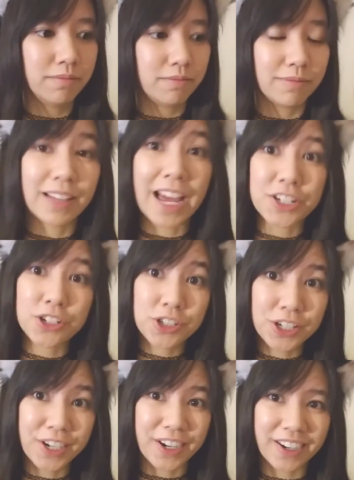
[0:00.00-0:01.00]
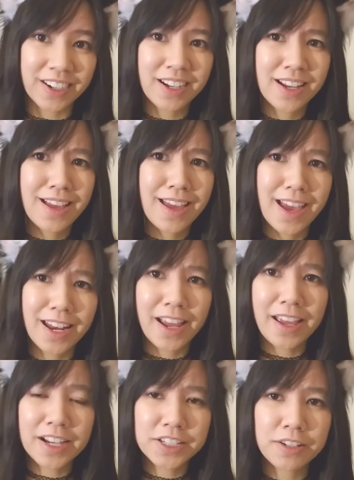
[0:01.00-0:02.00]
last year, and I
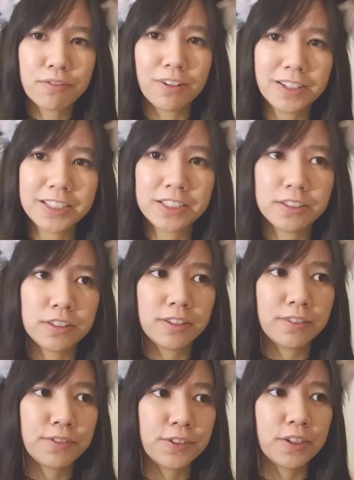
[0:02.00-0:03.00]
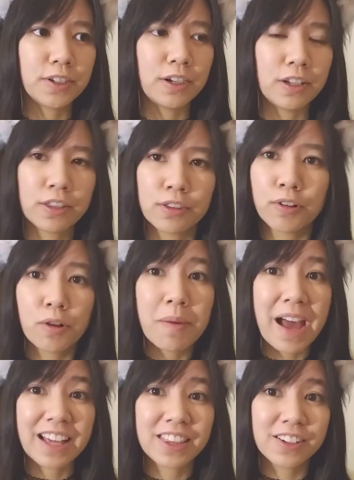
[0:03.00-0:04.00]
actually wanted to do it for a
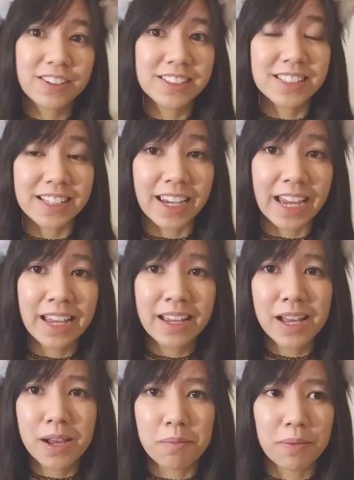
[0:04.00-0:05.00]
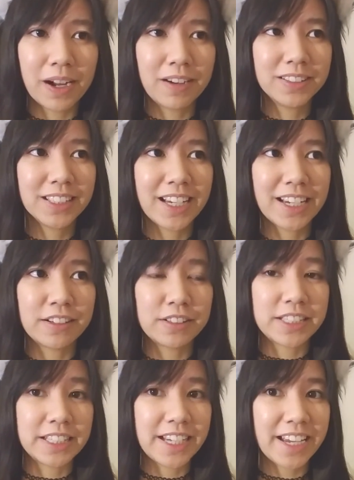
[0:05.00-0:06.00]
Throwback Thursday, but I was like,
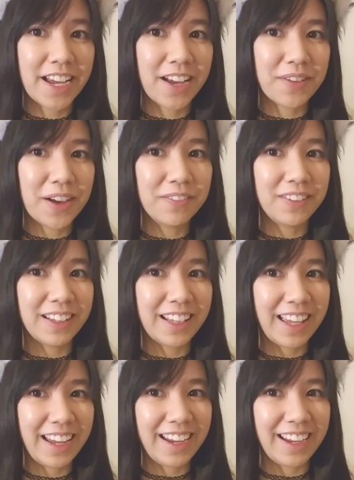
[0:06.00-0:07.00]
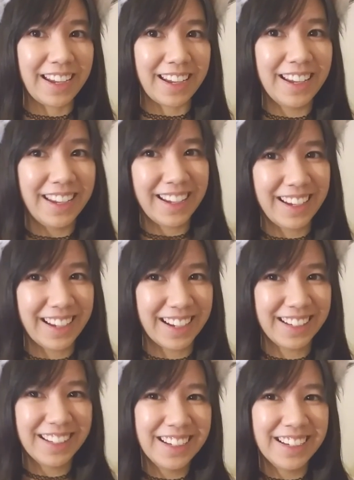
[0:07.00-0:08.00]
damn, I'm late.
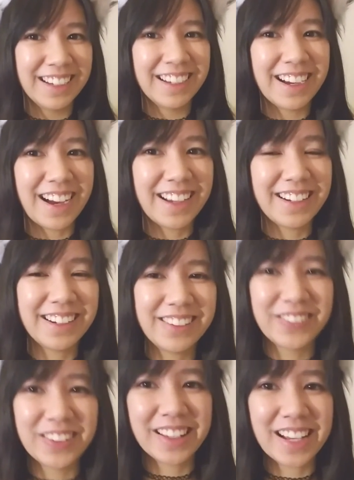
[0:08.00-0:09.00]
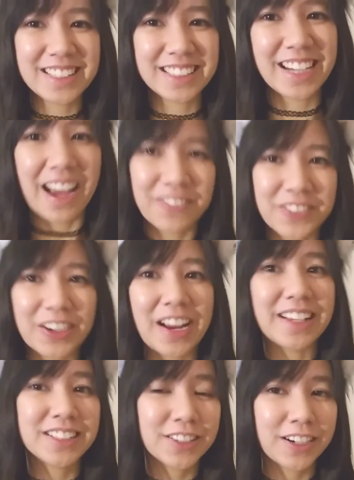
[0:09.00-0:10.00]
I didn't realize it after I
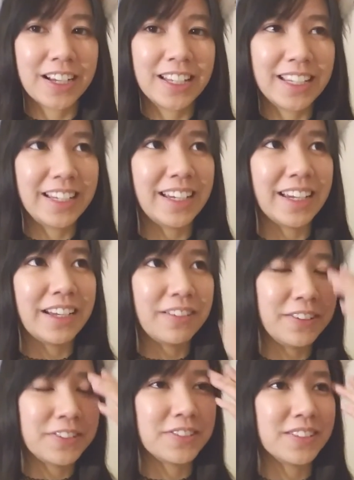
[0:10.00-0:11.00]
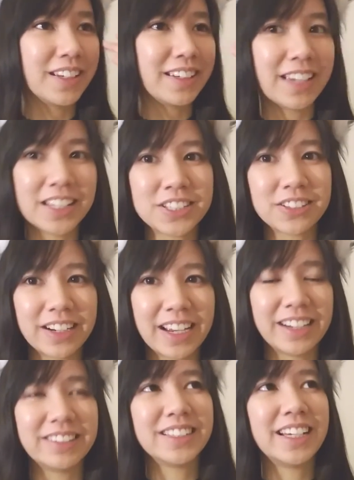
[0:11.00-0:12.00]
started cleaning it, which was like yesterday, and I
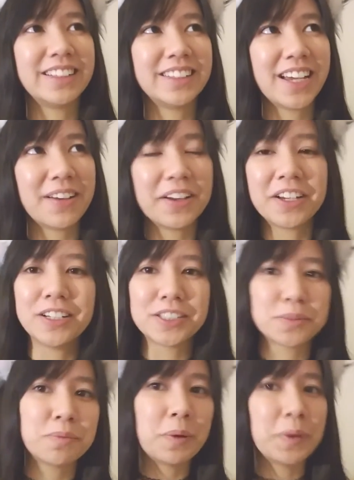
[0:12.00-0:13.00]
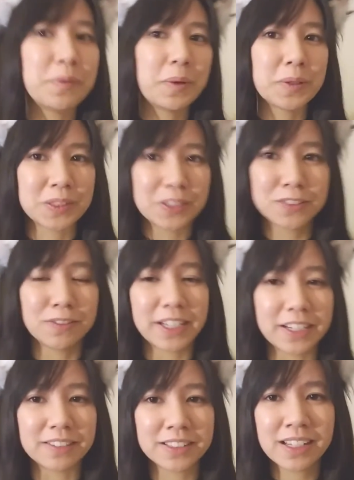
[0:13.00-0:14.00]
was like, damn, I could have just posted those videos.